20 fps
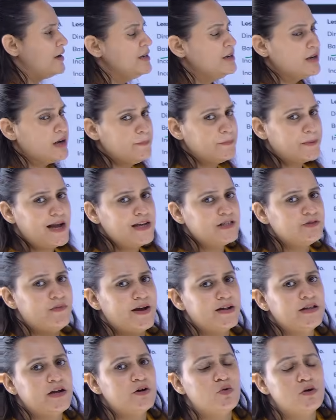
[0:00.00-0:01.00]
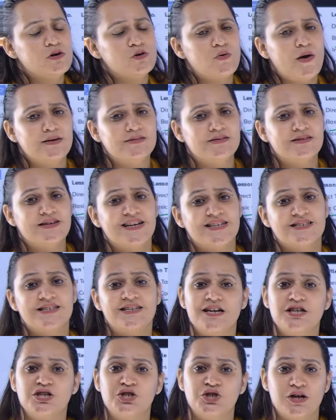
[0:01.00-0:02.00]
income tax, where they are going to ask the
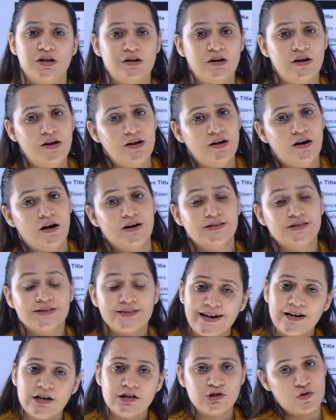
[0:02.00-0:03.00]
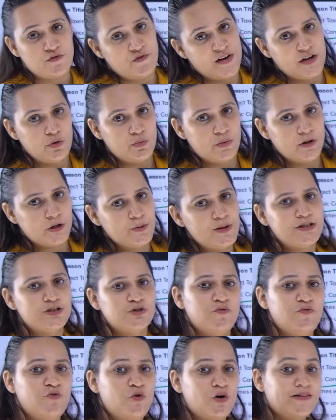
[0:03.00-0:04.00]
residential status of individuals.
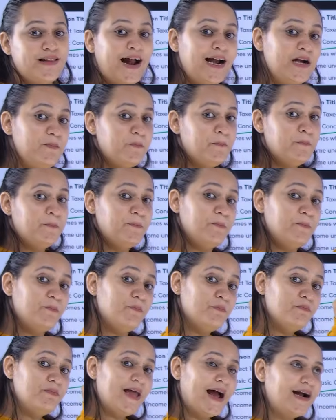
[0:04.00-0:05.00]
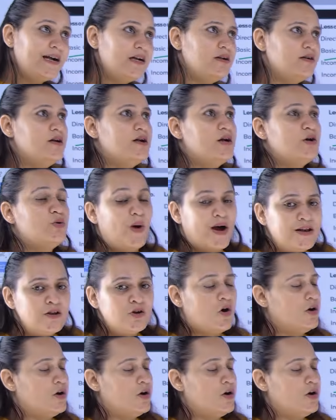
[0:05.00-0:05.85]
So for that one